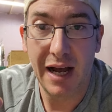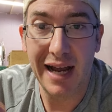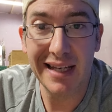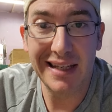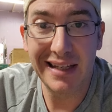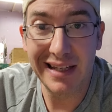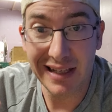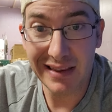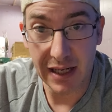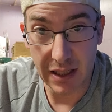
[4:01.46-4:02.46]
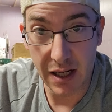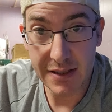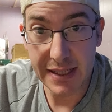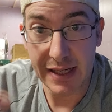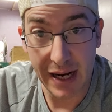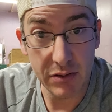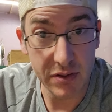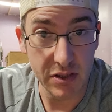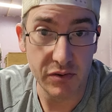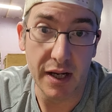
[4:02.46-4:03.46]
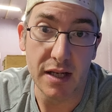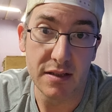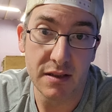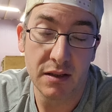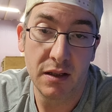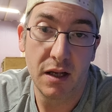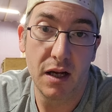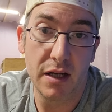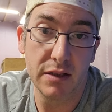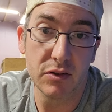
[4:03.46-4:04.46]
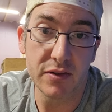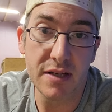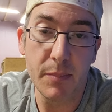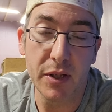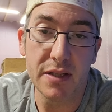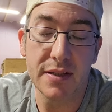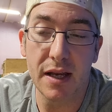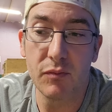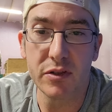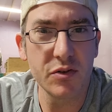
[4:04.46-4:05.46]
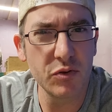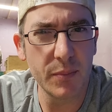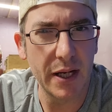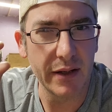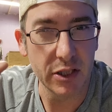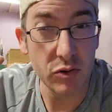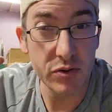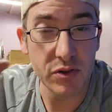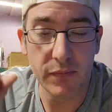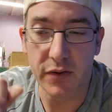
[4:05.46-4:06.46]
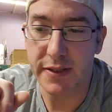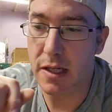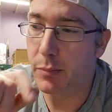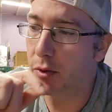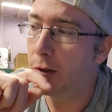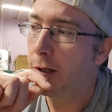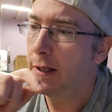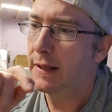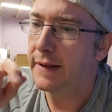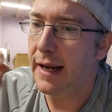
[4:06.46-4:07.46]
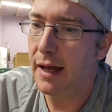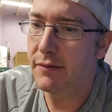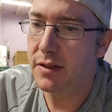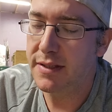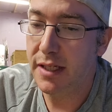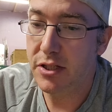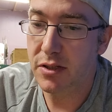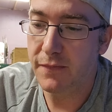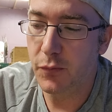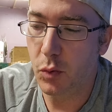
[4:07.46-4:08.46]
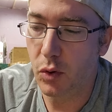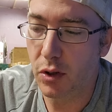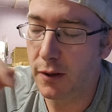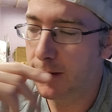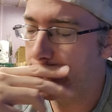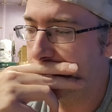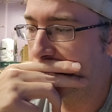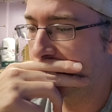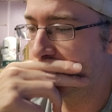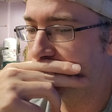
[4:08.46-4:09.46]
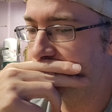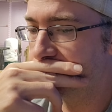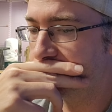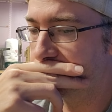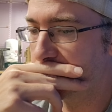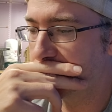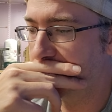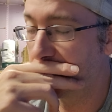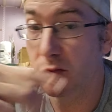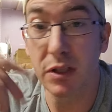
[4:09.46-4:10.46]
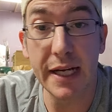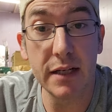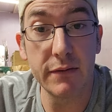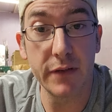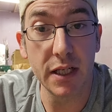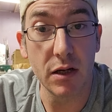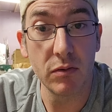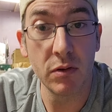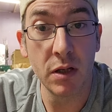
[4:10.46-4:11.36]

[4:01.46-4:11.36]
I get that content out to you guys in little snippets. And what's cool about like YouTube, for example, they have a section for, what's it called? Related video.